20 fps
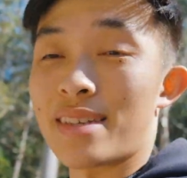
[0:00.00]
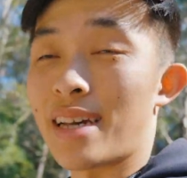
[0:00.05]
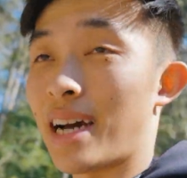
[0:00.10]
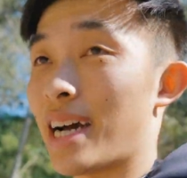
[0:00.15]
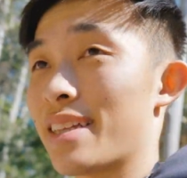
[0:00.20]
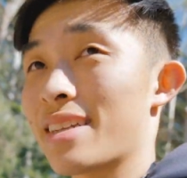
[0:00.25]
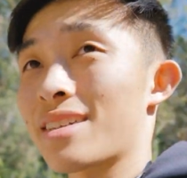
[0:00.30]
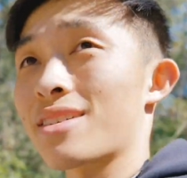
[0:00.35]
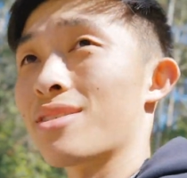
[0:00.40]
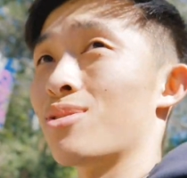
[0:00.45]

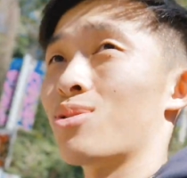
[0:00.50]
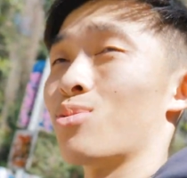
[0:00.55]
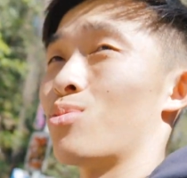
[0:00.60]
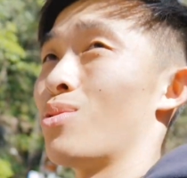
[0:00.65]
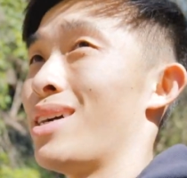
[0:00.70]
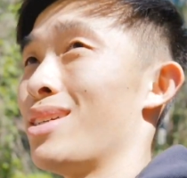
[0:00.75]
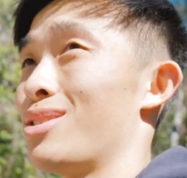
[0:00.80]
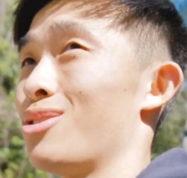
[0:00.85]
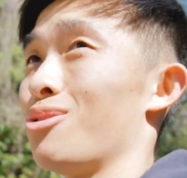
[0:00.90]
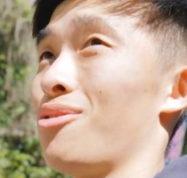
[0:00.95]
Titan goes
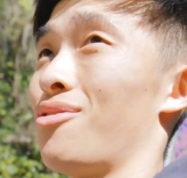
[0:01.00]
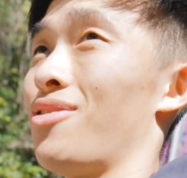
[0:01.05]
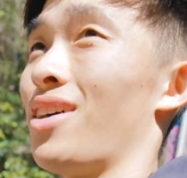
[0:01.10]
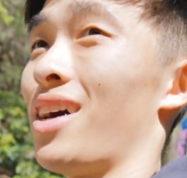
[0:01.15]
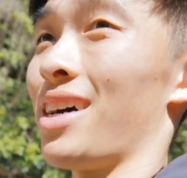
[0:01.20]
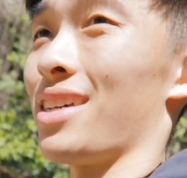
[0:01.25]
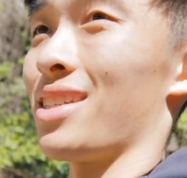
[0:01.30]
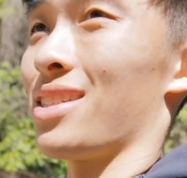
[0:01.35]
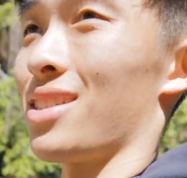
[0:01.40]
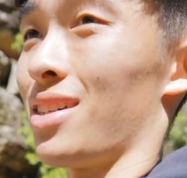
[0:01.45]
way too
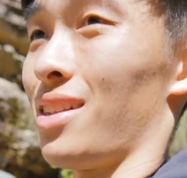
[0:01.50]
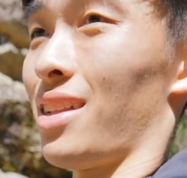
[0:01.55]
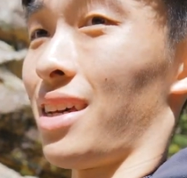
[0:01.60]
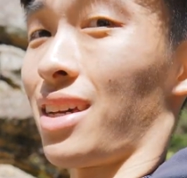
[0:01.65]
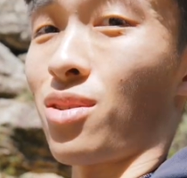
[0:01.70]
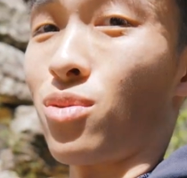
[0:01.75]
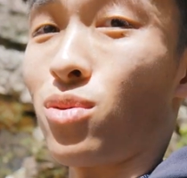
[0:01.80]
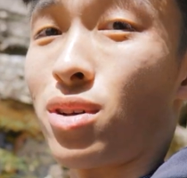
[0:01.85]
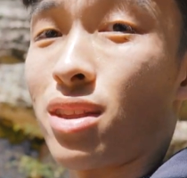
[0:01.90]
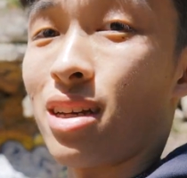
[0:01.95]
fast, so
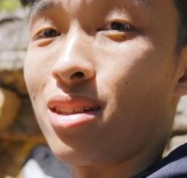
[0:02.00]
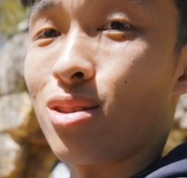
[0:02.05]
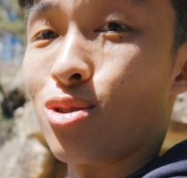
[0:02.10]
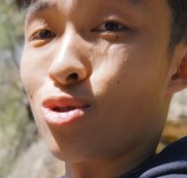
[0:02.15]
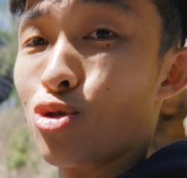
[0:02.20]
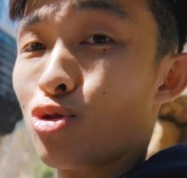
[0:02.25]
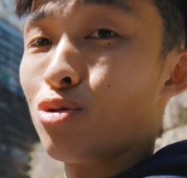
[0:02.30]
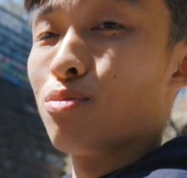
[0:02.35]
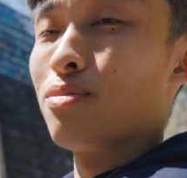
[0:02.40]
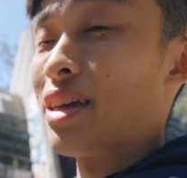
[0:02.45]
like when I
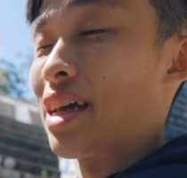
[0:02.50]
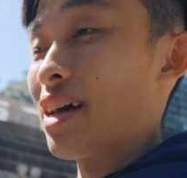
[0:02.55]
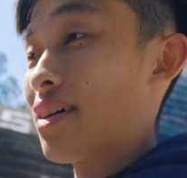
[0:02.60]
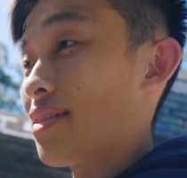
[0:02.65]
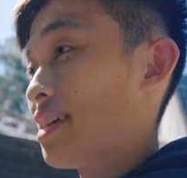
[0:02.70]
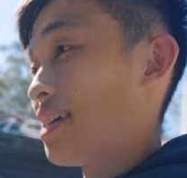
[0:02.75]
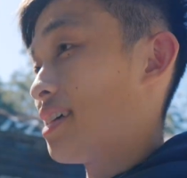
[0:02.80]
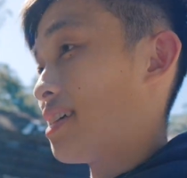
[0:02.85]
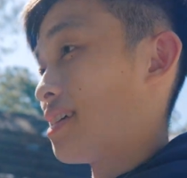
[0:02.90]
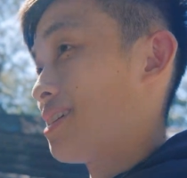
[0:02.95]
zoom
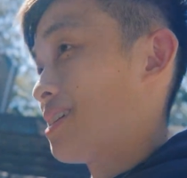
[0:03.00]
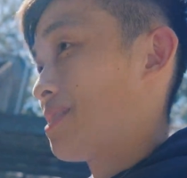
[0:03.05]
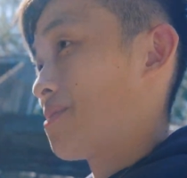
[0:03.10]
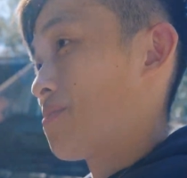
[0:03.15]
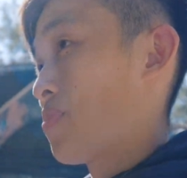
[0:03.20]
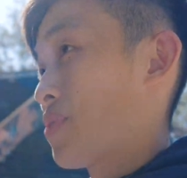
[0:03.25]
down here,